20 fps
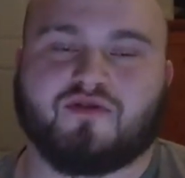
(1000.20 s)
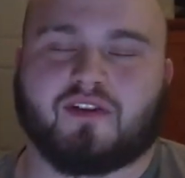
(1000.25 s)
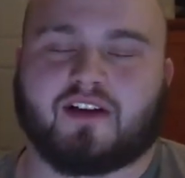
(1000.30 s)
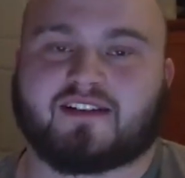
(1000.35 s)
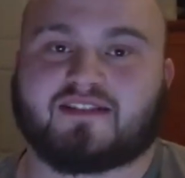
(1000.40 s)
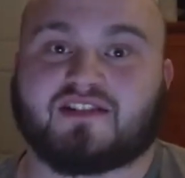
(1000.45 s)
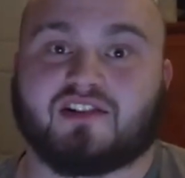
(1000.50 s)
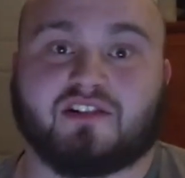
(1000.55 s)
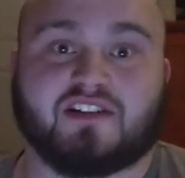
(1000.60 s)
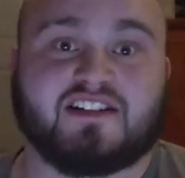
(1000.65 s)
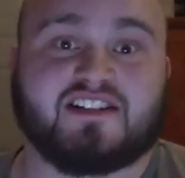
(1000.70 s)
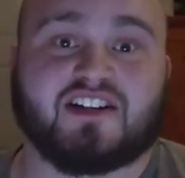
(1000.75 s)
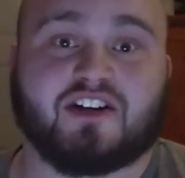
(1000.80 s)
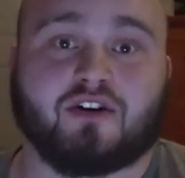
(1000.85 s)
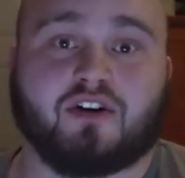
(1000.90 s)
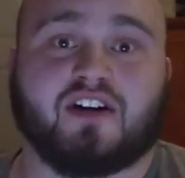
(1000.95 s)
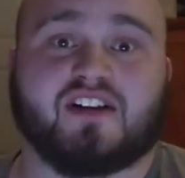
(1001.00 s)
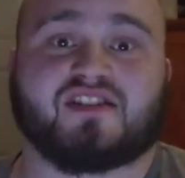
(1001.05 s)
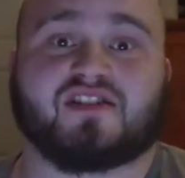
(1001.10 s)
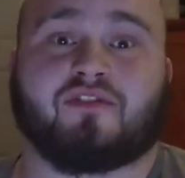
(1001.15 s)
like
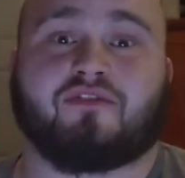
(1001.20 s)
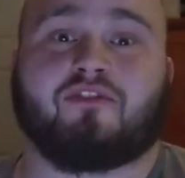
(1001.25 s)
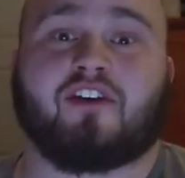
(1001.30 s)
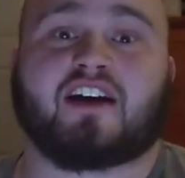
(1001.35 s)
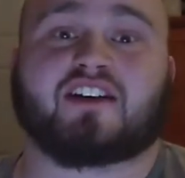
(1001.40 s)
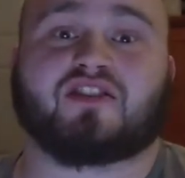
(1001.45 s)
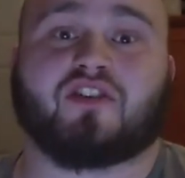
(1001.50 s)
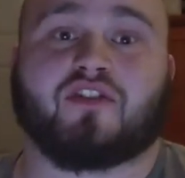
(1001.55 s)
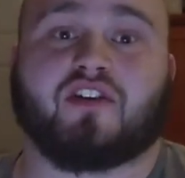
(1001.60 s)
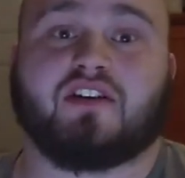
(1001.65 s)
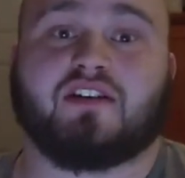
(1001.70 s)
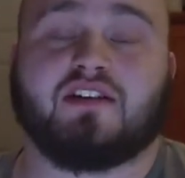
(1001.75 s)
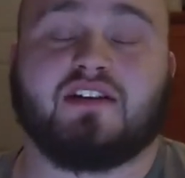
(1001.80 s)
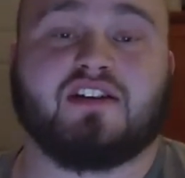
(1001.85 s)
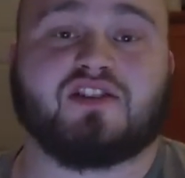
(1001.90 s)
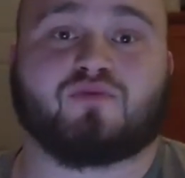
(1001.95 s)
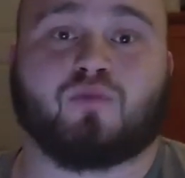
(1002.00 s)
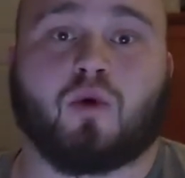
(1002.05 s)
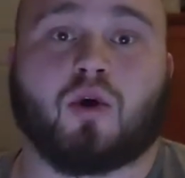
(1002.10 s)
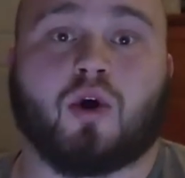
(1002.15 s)
deleterious effect on the
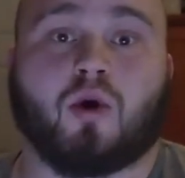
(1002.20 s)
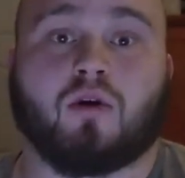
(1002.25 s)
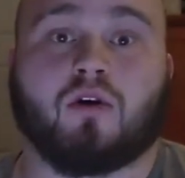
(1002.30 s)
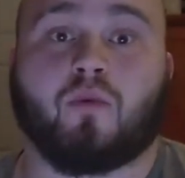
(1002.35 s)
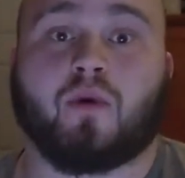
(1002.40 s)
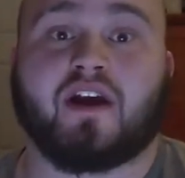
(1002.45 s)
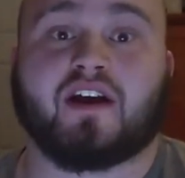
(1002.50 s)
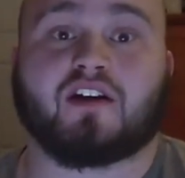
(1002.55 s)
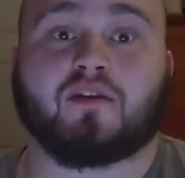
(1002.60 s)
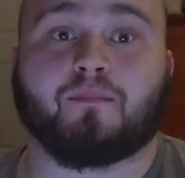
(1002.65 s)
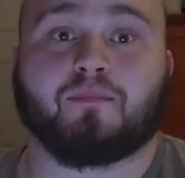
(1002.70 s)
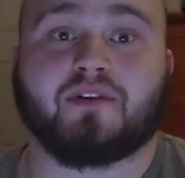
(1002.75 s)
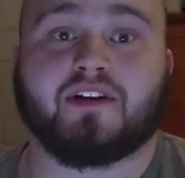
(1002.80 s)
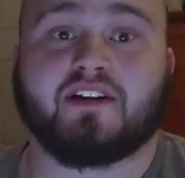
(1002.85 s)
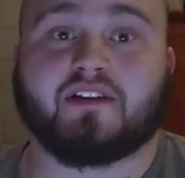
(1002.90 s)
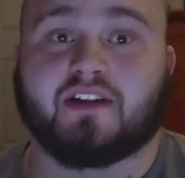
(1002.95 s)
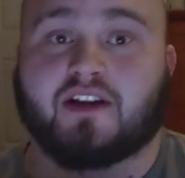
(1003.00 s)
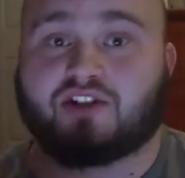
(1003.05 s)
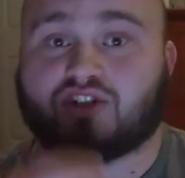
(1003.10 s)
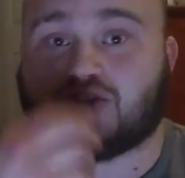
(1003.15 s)
knees will go away
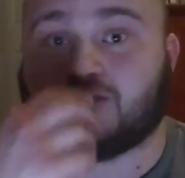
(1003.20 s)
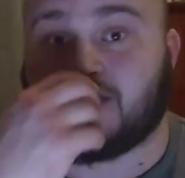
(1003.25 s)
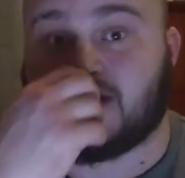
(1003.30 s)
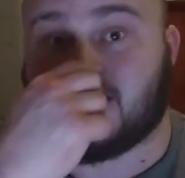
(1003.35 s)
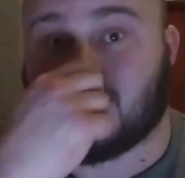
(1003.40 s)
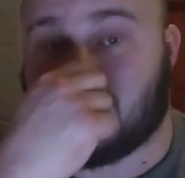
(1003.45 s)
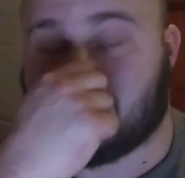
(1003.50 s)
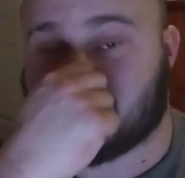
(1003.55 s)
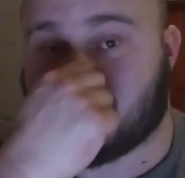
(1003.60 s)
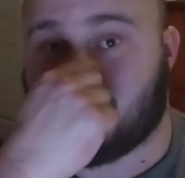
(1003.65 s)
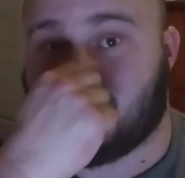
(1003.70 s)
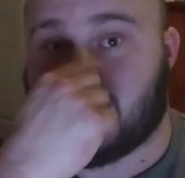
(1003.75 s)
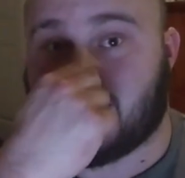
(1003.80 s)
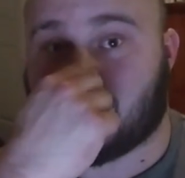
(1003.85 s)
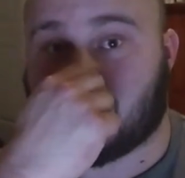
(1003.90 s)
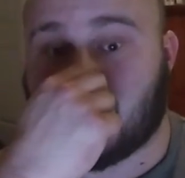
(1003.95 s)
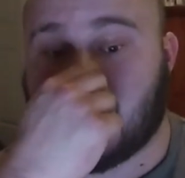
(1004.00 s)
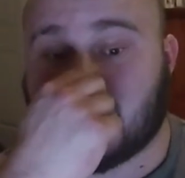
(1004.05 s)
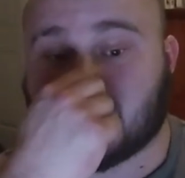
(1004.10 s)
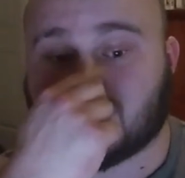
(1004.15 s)
completely. It just becomes a
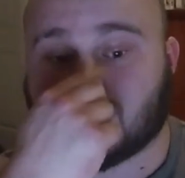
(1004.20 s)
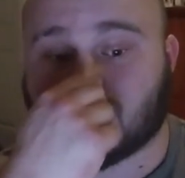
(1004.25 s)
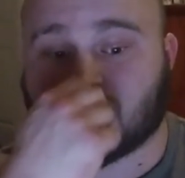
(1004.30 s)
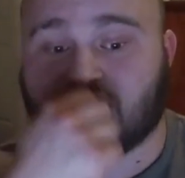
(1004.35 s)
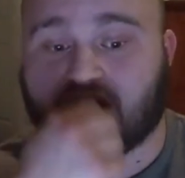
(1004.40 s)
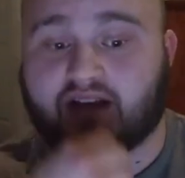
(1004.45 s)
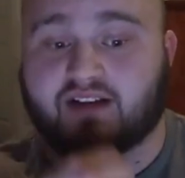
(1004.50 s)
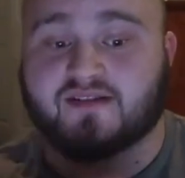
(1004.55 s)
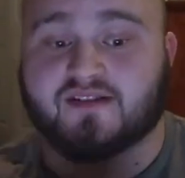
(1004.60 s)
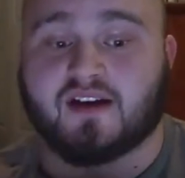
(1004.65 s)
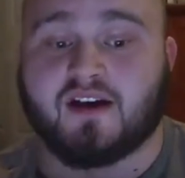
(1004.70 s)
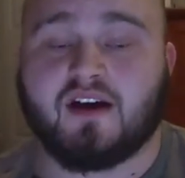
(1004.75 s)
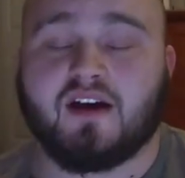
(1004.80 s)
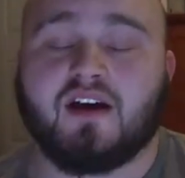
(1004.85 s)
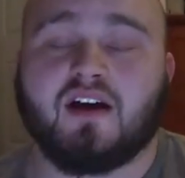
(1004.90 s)
better exercise.